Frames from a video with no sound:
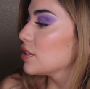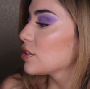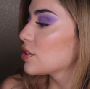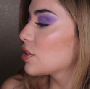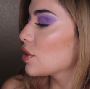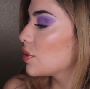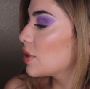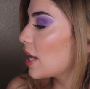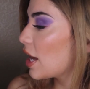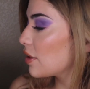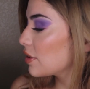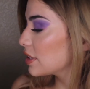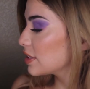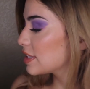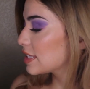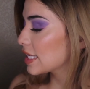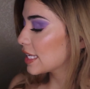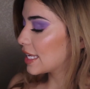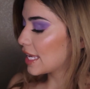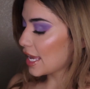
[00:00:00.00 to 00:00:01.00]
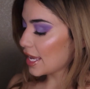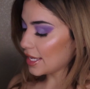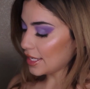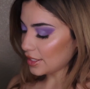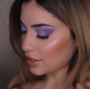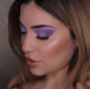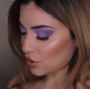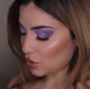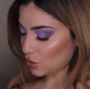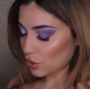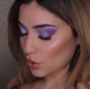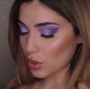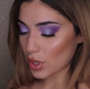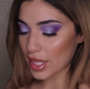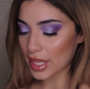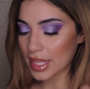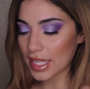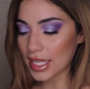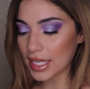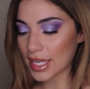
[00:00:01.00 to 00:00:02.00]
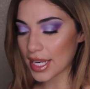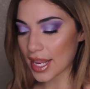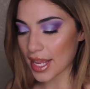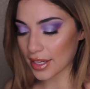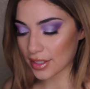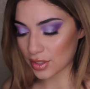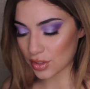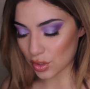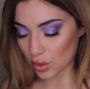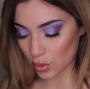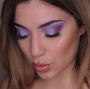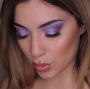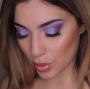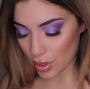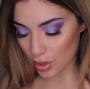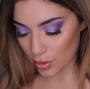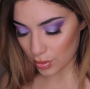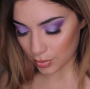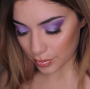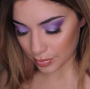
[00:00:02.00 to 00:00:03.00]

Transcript: So now let's get into the next row.